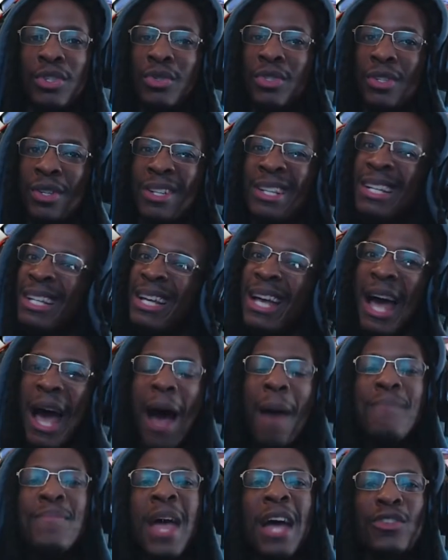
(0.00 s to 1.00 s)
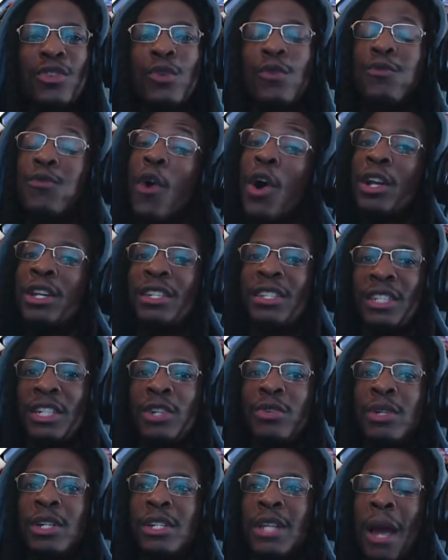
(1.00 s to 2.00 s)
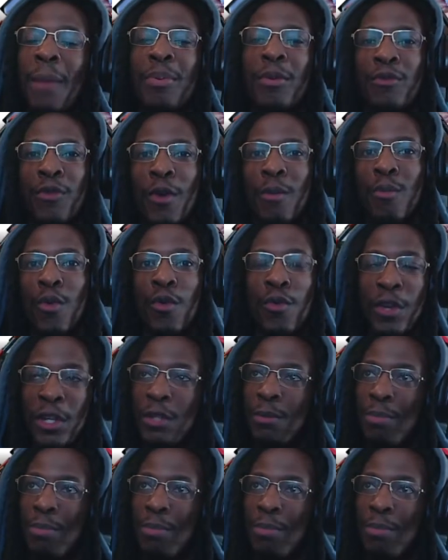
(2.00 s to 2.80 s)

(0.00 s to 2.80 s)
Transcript: It's just, I'm not too fond of series. I prefer movies.